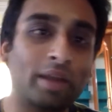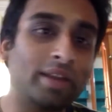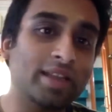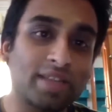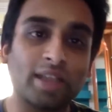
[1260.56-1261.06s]

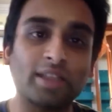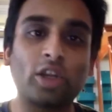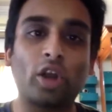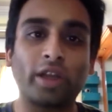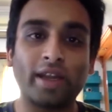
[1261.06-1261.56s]
there's another
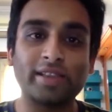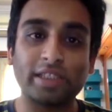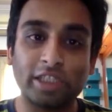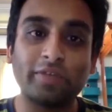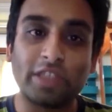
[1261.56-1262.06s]

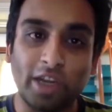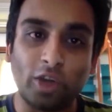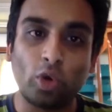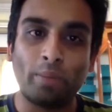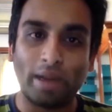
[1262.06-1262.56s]
organization which can
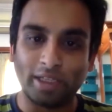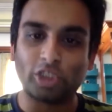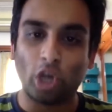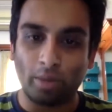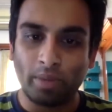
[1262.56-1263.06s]
do a better
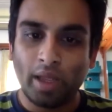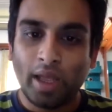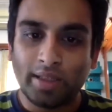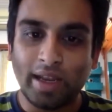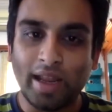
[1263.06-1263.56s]
job,
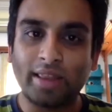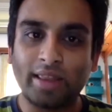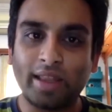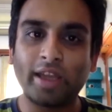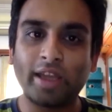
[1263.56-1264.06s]
then I
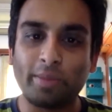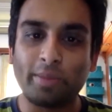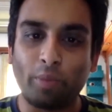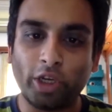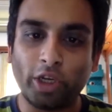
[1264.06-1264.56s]
think it's
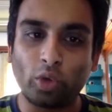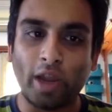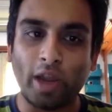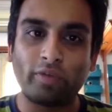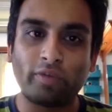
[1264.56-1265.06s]
important to
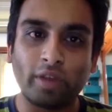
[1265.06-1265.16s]
kind of,